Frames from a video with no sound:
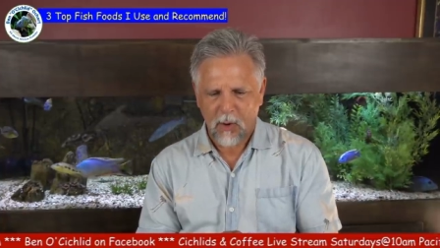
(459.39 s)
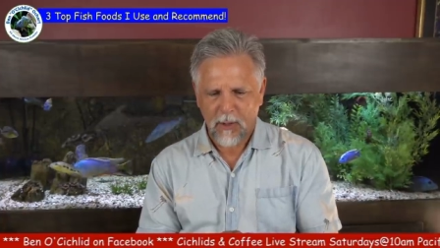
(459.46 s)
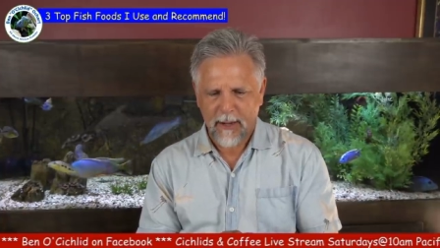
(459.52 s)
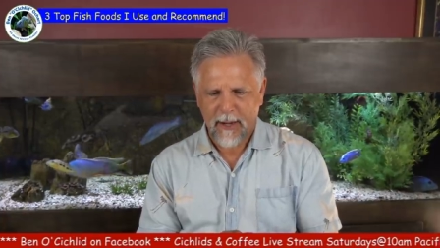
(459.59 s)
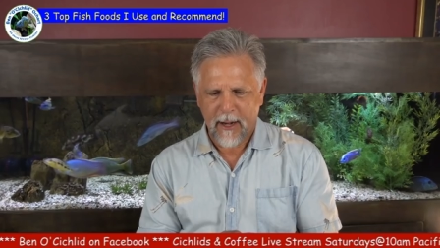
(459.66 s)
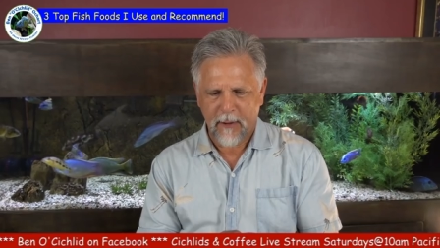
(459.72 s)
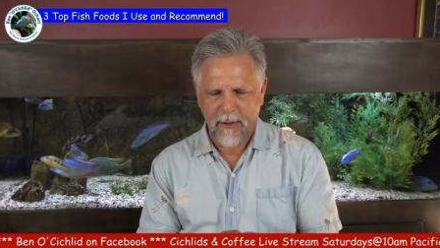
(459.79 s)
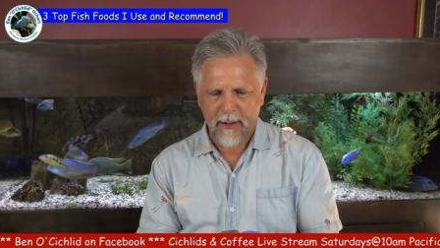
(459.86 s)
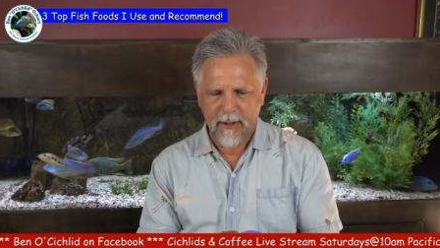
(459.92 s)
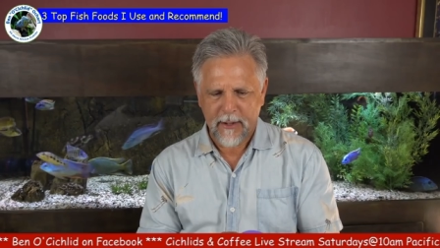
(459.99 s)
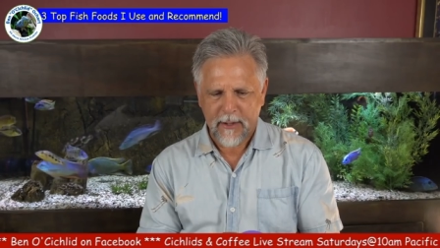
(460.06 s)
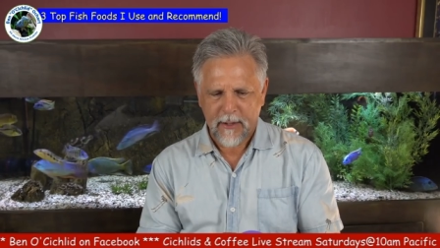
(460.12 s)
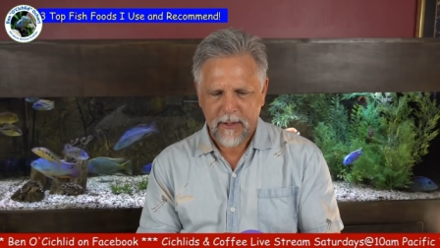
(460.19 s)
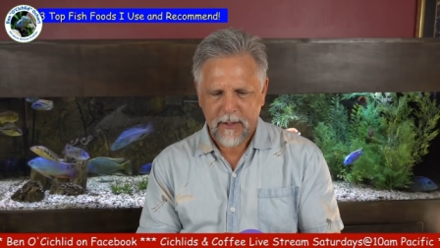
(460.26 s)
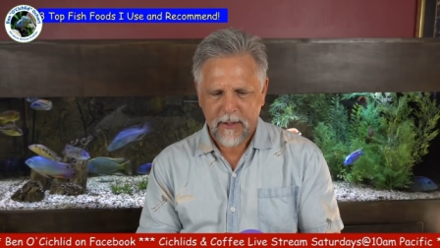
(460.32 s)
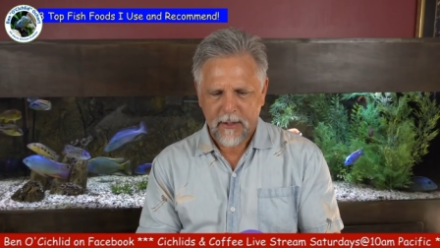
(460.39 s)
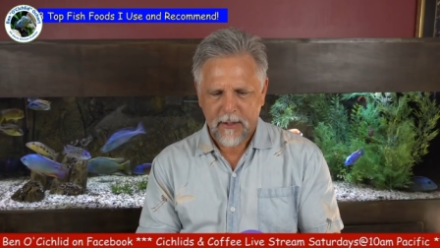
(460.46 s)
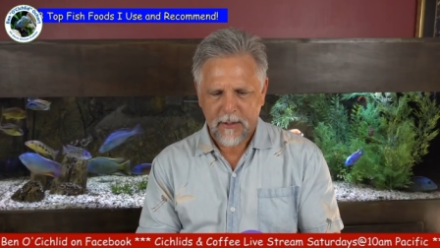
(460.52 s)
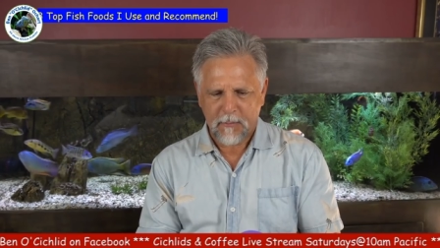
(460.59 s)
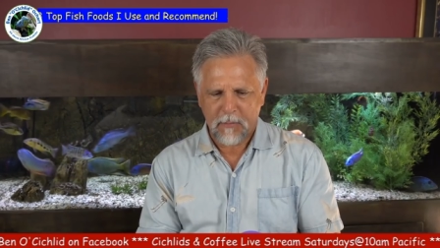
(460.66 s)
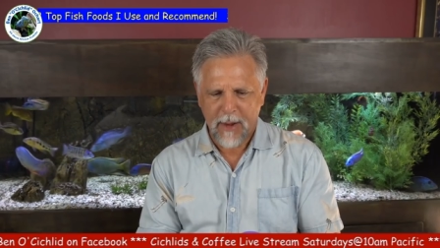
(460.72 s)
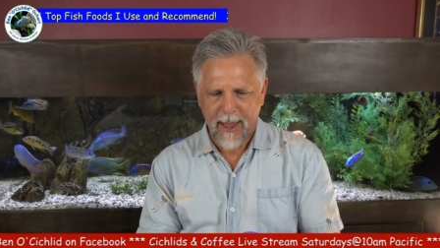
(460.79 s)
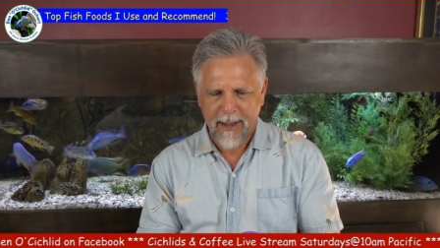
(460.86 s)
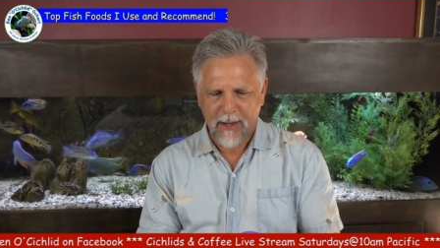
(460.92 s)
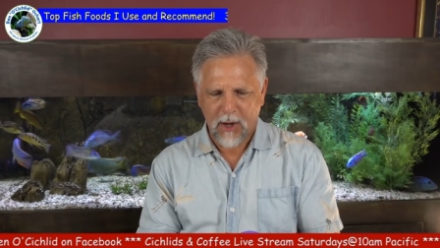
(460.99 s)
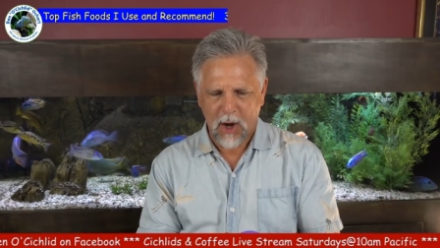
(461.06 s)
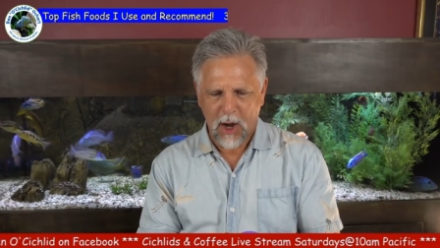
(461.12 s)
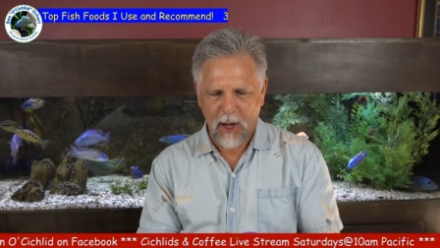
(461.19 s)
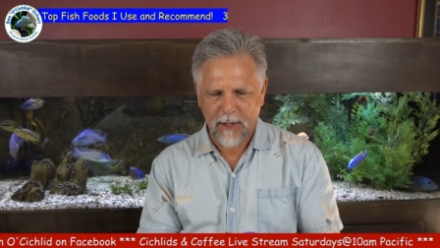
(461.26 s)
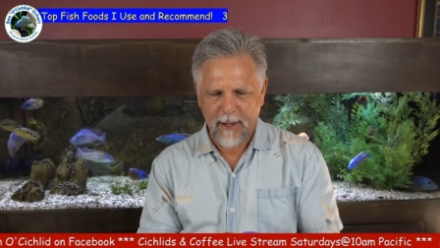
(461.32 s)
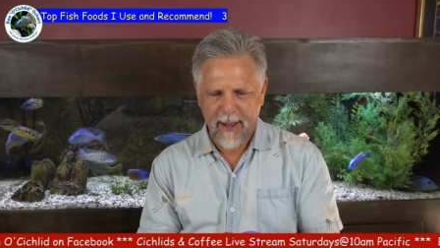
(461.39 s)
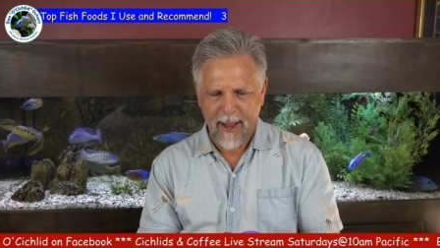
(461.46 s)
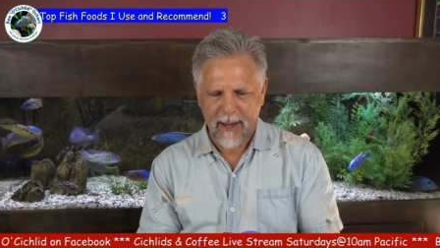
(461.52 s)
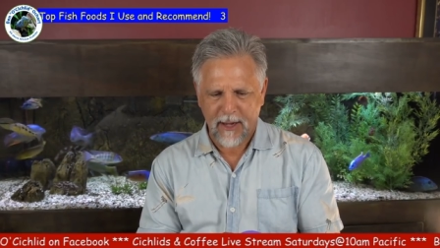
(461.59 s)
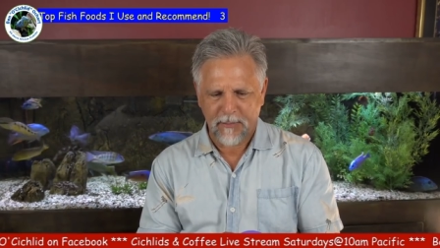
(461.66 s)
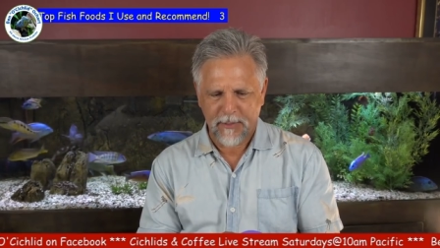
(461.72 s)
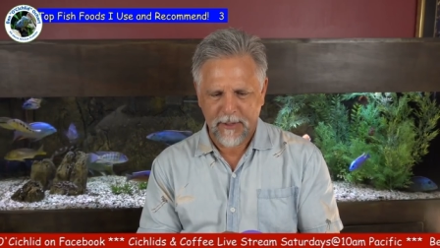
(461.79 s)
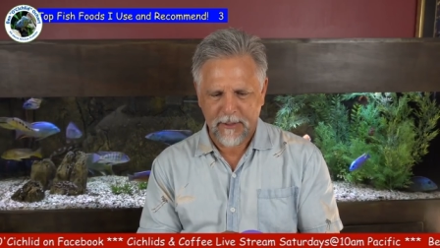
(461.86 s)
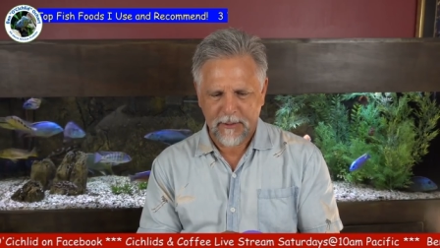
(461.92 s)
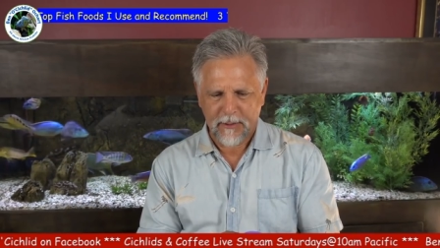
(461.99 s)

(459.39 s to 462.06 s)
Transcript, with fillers: herring black cod halibut